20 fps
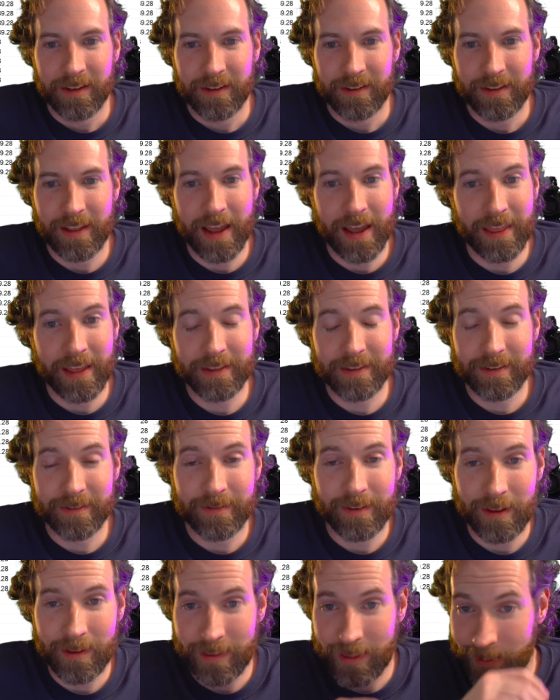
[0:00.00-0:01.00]
Yeah,
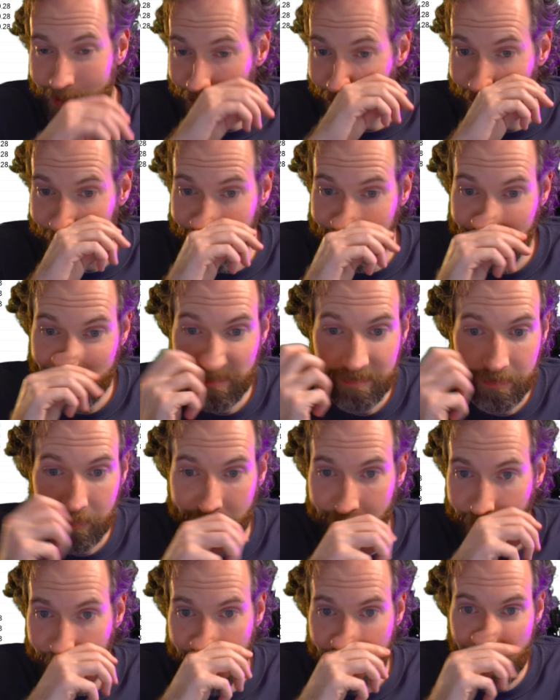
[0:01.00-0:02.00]
that's
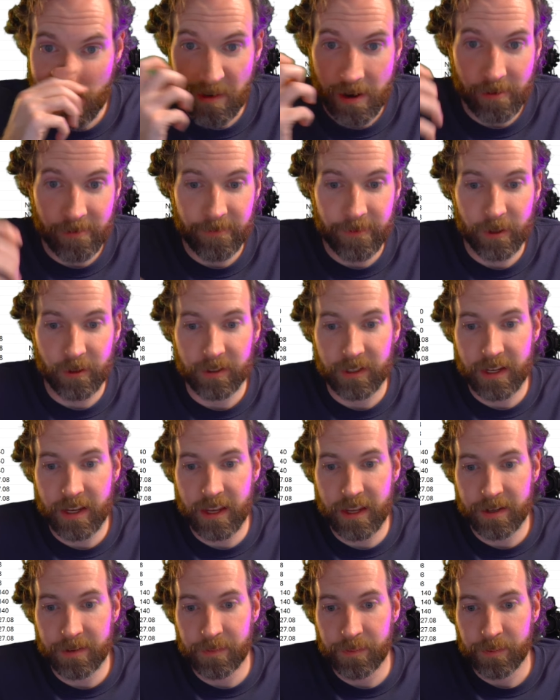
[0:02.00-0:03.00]
pretty well filled
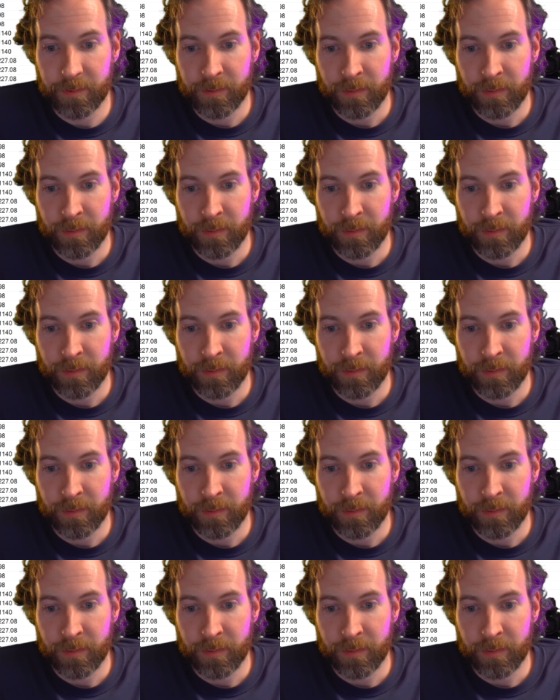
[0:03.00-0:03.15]
in.